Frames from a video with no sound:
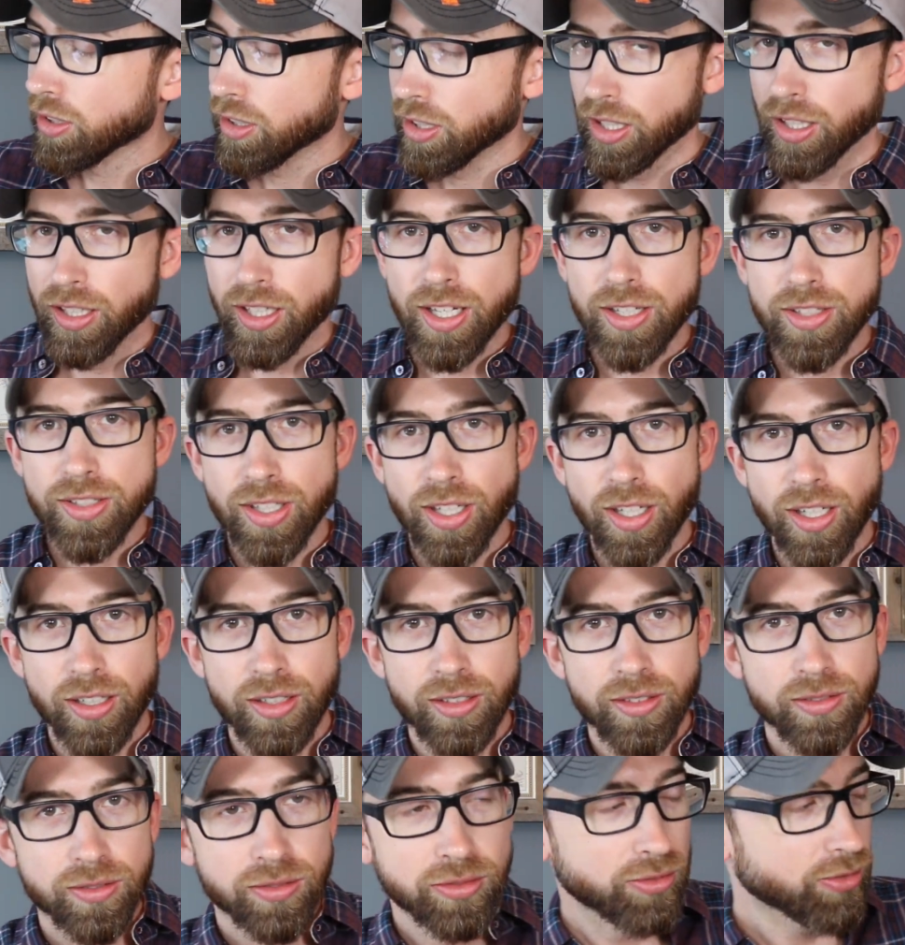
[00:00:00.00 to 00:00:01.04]
And they said,
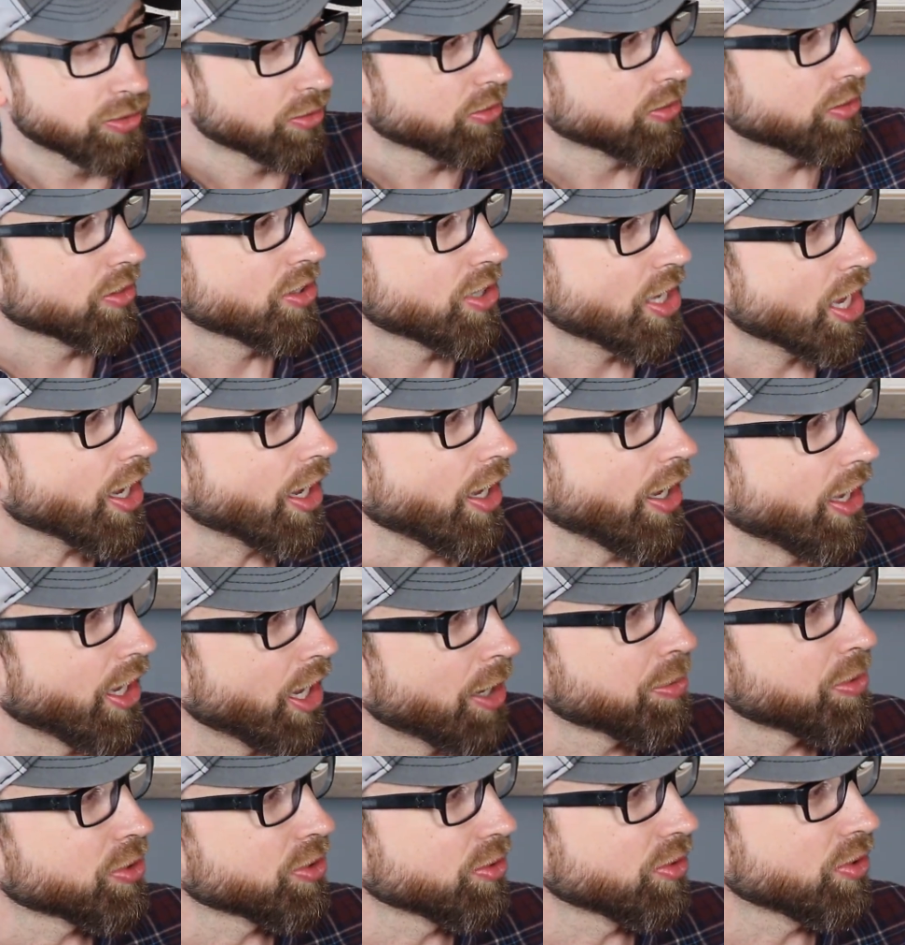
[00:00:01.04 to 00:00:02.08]
yeah,
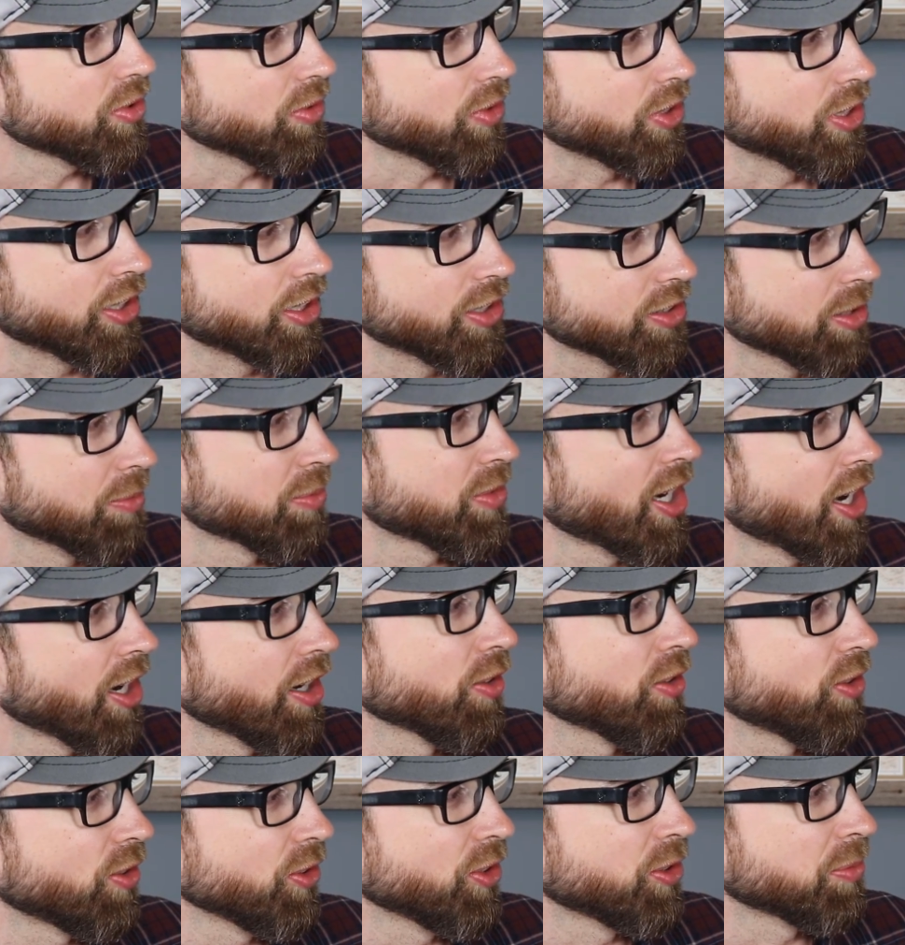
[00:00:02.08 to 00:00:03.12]
absolutely, because I'm tired
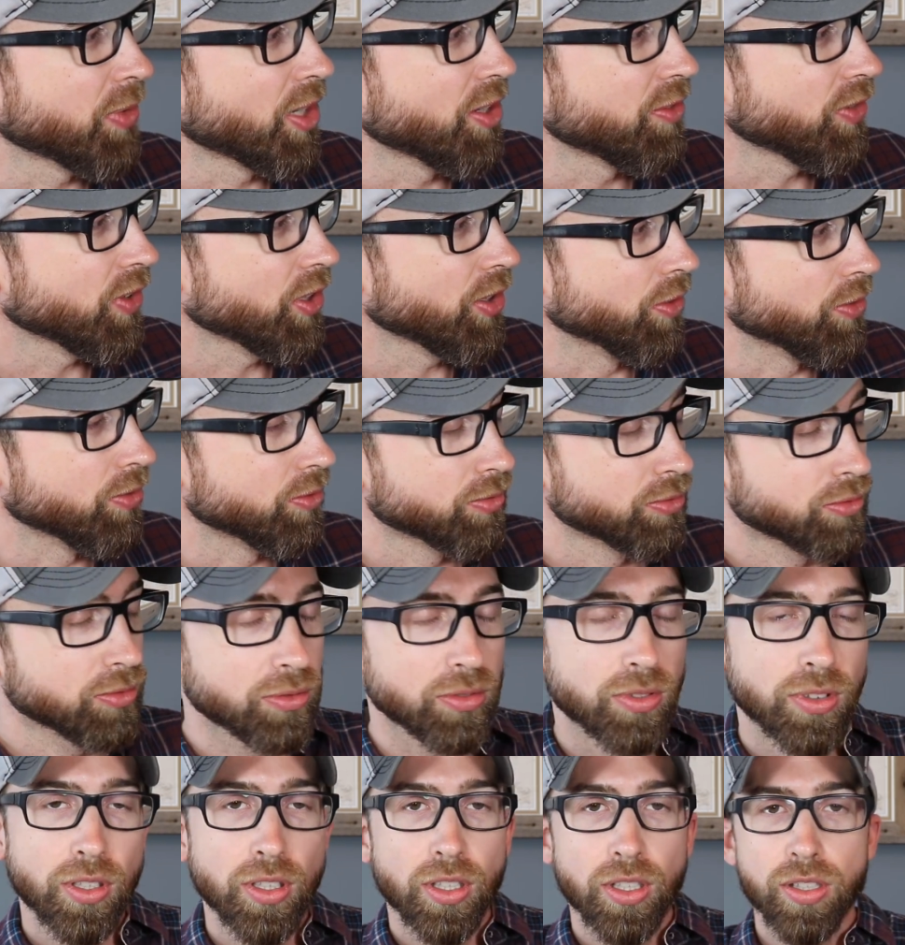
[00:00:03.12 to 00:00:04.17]
of holding my phone.
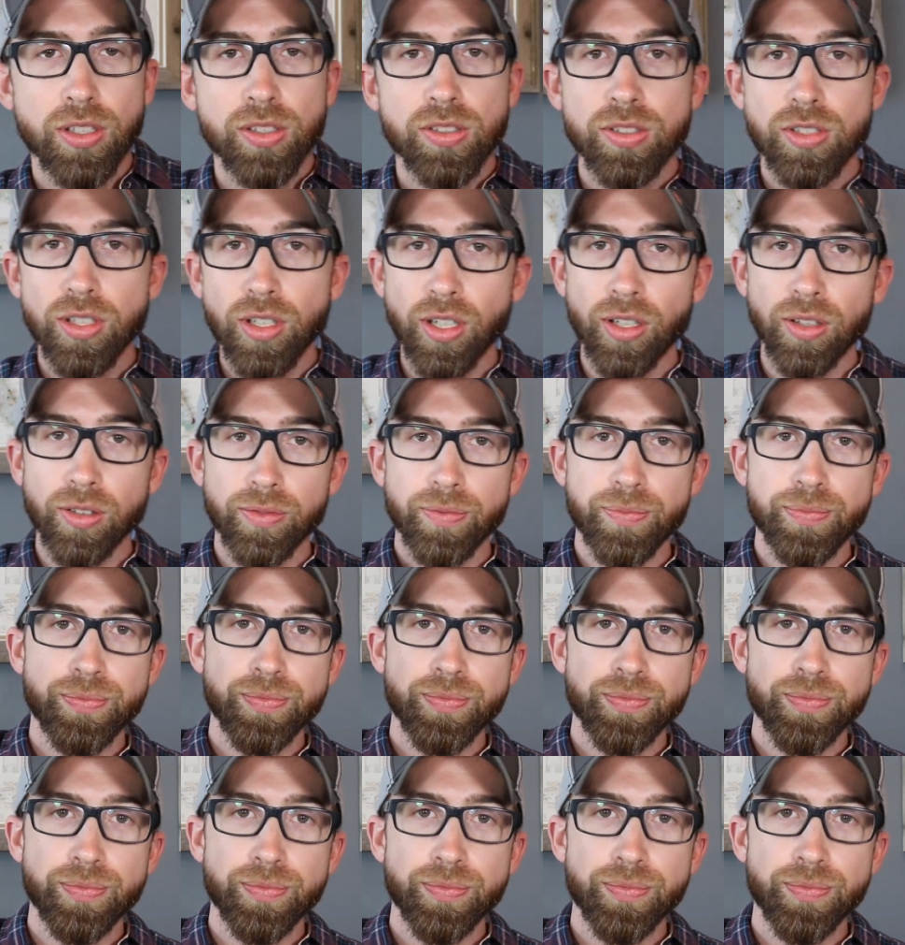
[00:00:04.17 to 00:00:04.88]
So